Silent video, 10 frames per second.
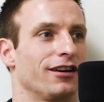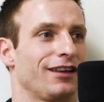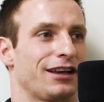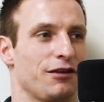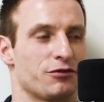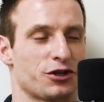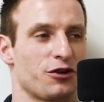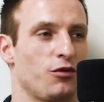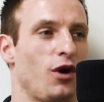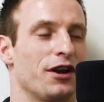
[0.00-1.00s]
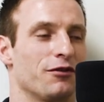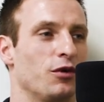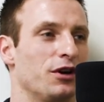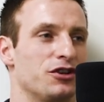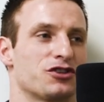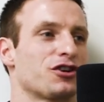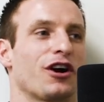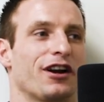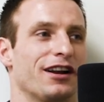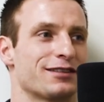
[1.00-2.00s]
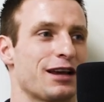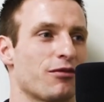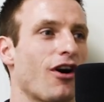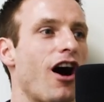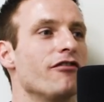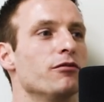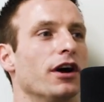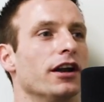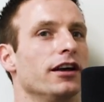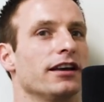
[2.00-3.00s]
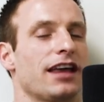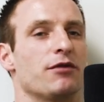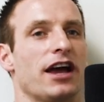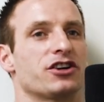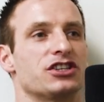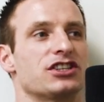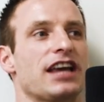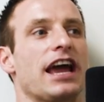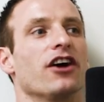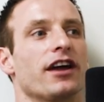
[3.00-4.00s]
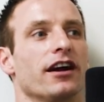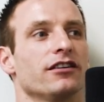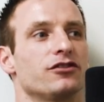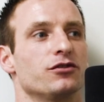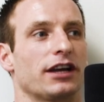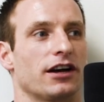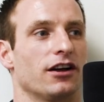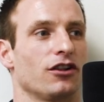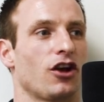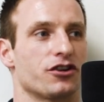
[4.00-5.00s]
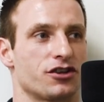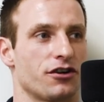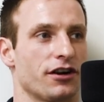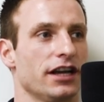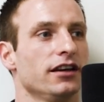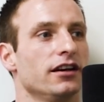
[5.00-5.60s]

Like, I'm sure the one would just yeah. turn an insane profit, but can we actually scale there to like a large degree?